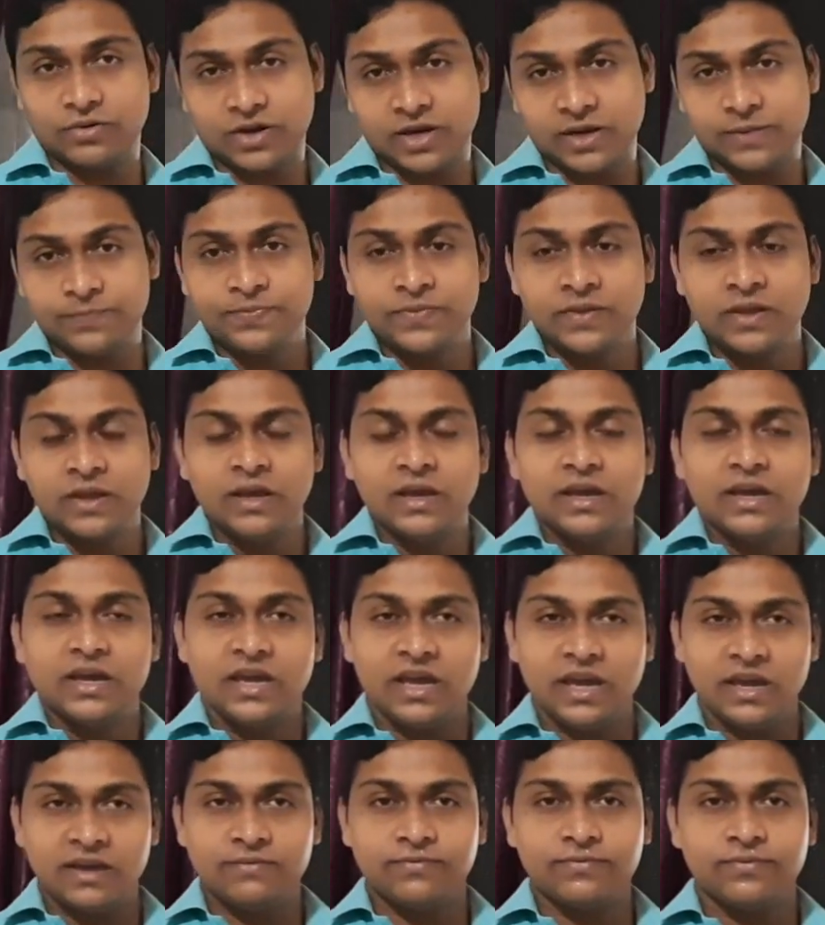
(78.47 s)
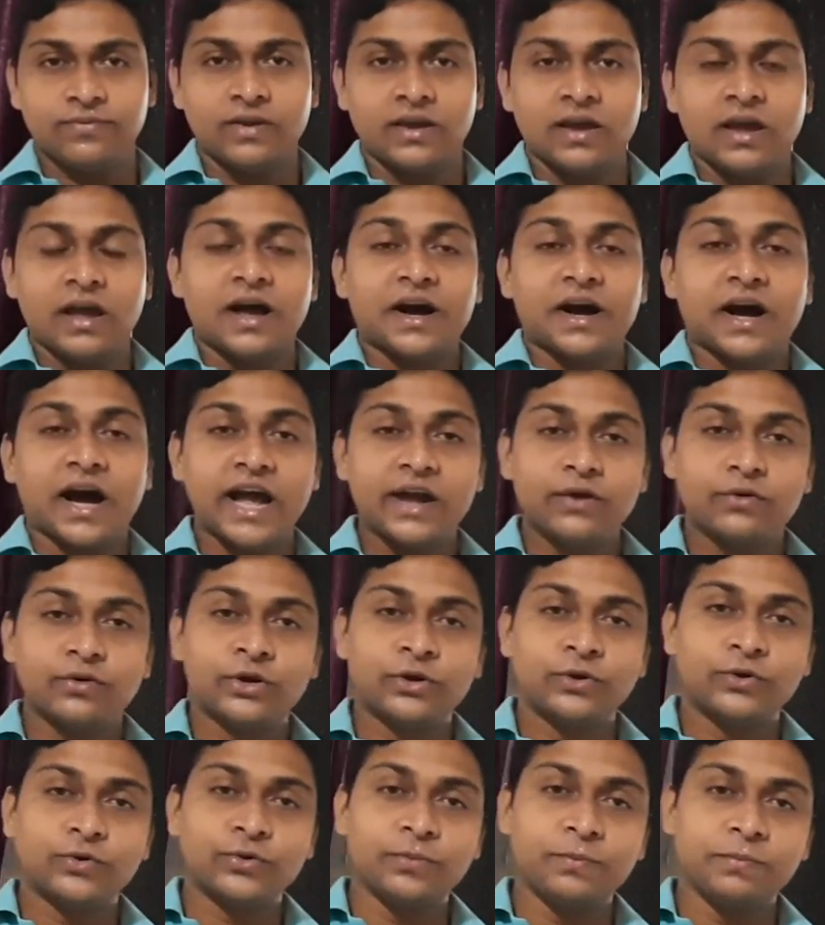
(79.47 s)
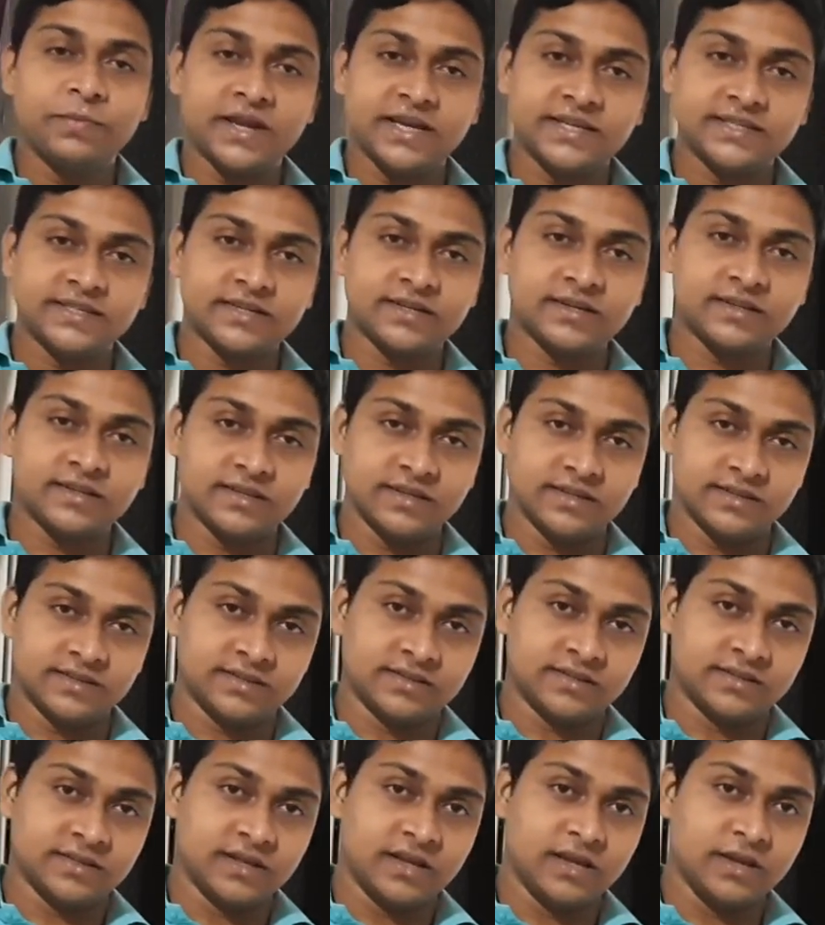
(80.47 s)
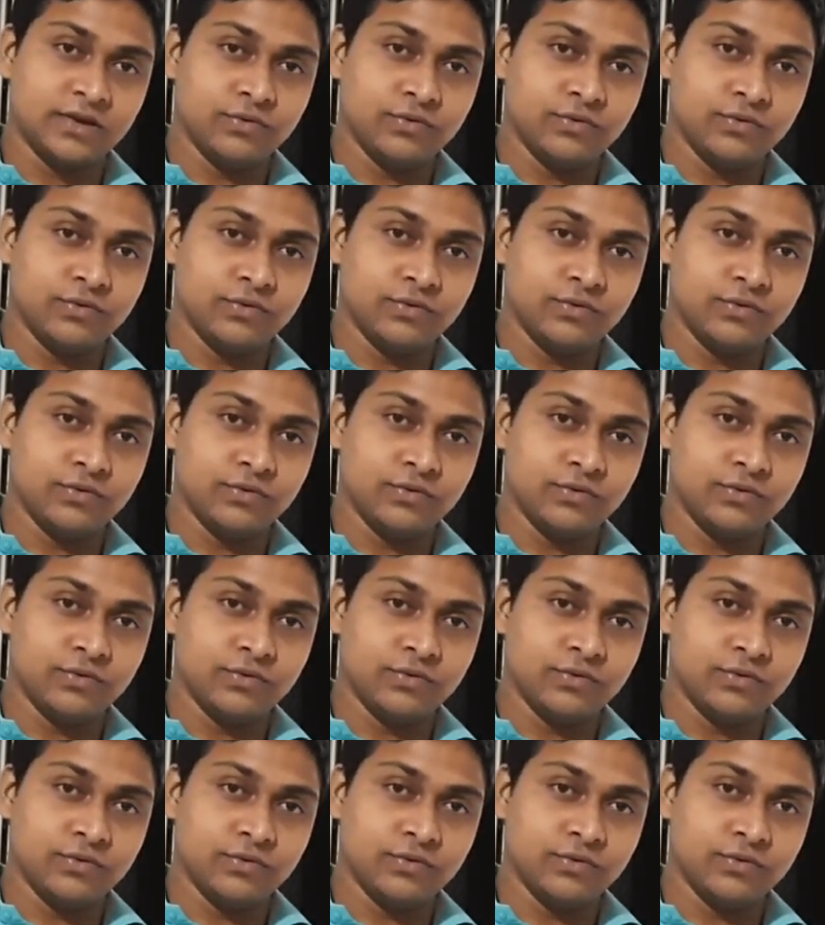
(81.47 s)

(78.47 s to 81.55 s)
Okay, if I want to measure this